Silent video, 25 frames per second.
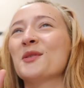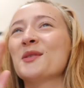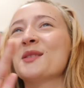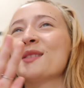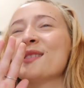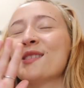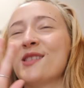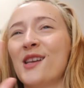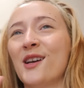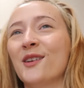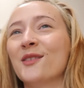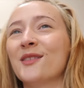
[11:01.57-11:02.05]
It was
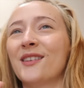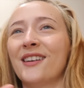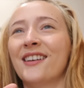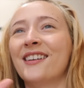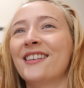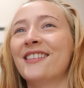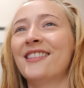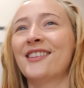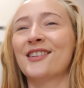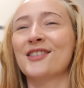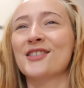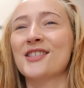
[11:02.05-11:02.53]
so
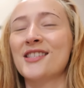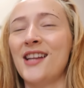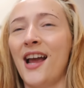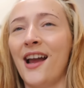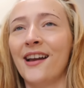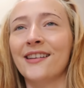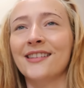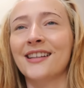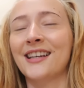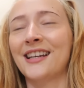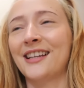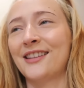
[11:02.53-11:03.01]
good. Their
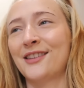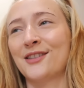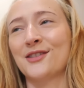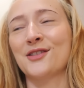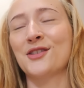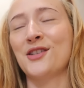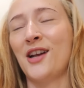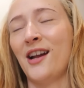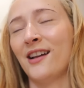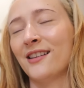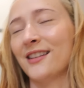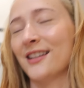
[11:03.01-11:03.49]
styling and their
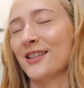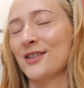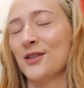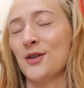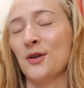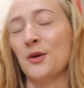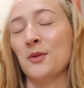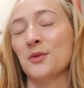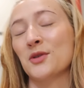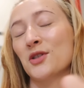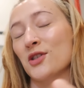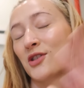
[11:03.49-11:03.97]
styling
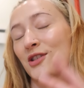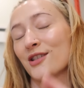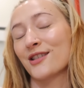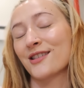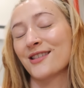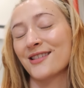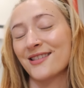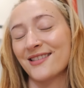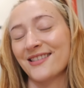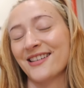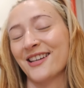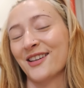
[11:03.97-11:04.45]
duo was
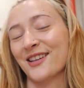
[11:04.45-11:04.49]
just